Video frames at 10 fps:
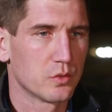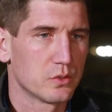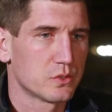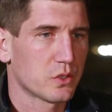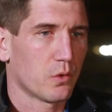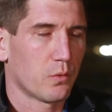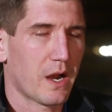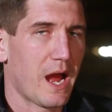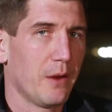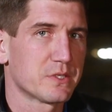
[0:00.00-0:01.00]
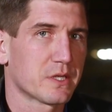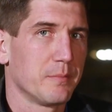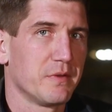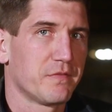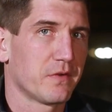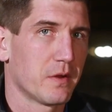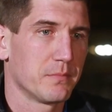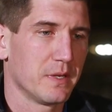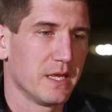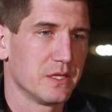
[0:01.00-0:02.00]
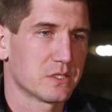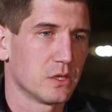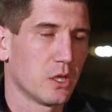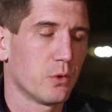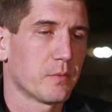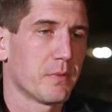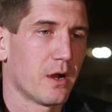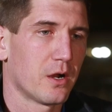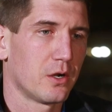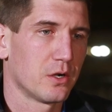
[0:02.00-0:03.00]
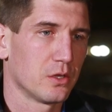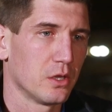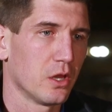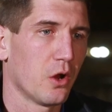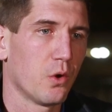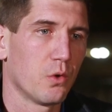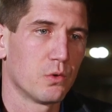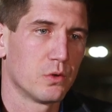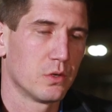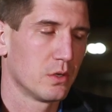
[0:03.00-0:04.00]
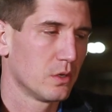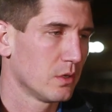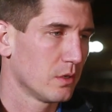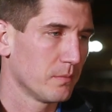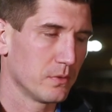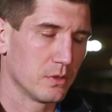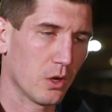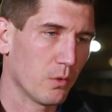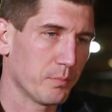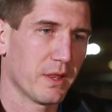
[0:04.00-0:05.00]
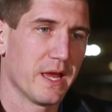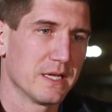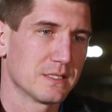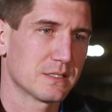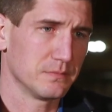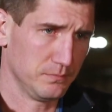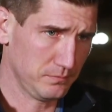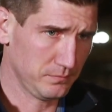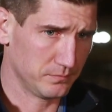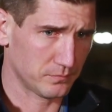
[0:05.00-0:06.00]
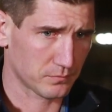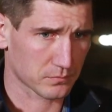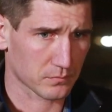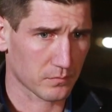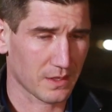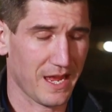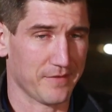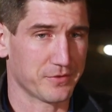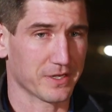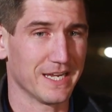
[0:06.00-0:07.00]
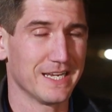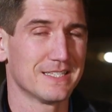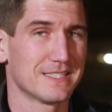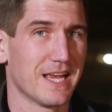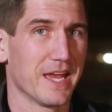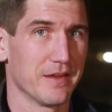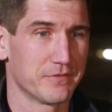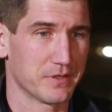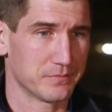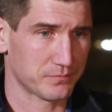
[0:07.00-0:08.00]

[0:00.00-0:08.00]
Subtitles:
So where I was coming from in this Lo-Debar, low place, after getting saved,